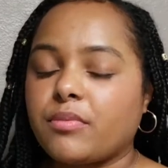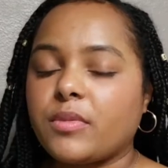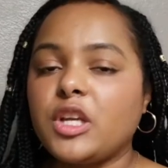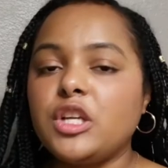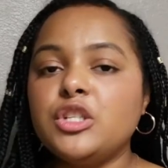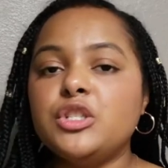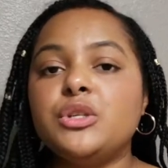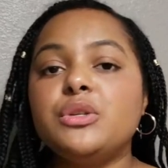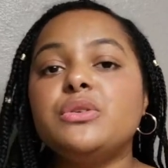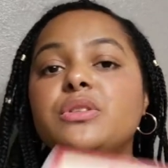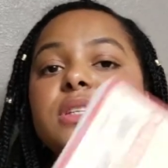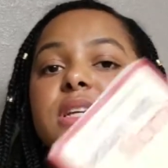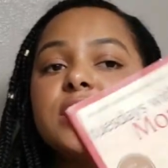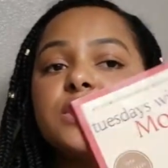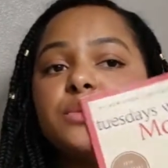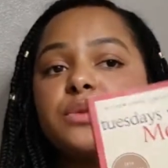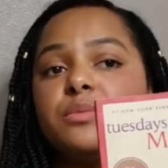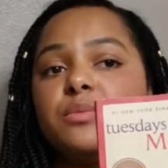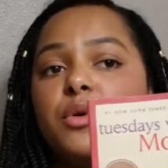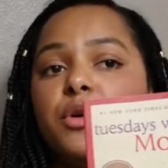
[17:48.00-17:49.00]
Tuesdays
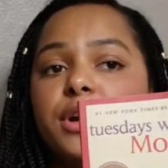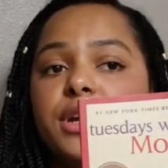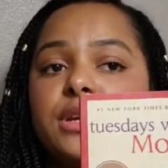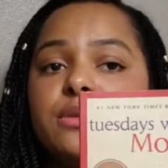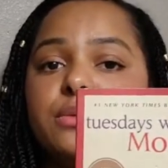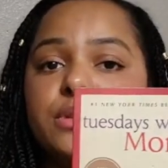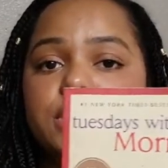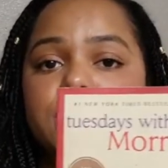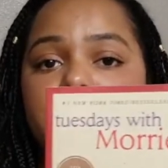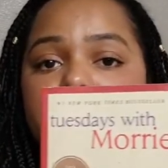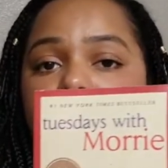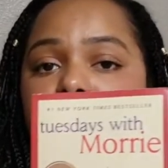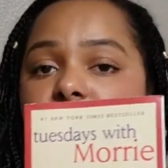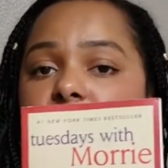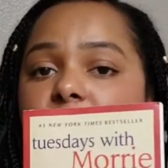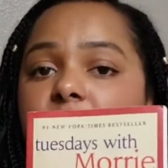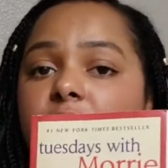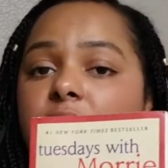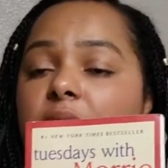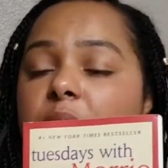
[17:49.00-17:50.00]
with Morrie was definitely
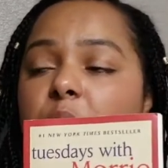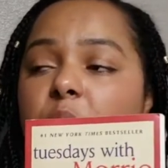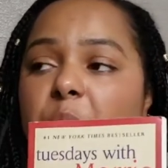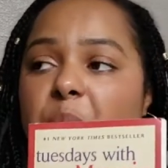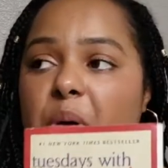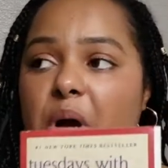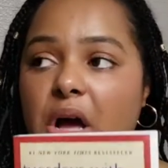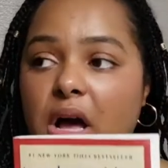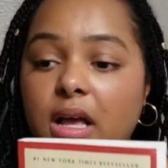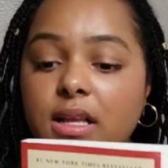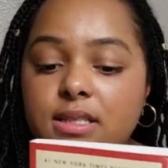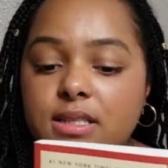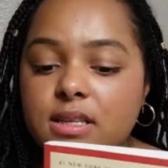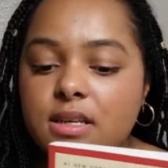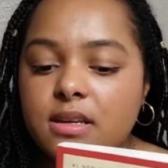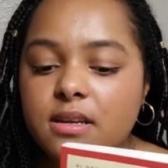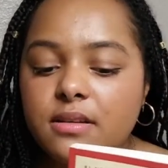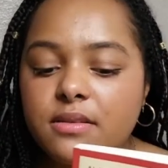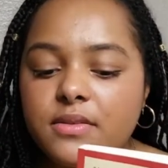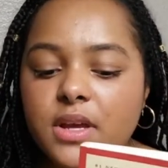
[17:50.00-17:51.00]
a lot more
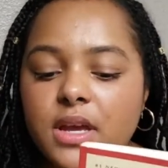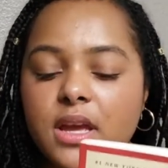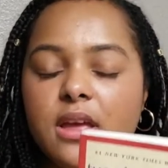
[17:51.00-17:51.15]
positive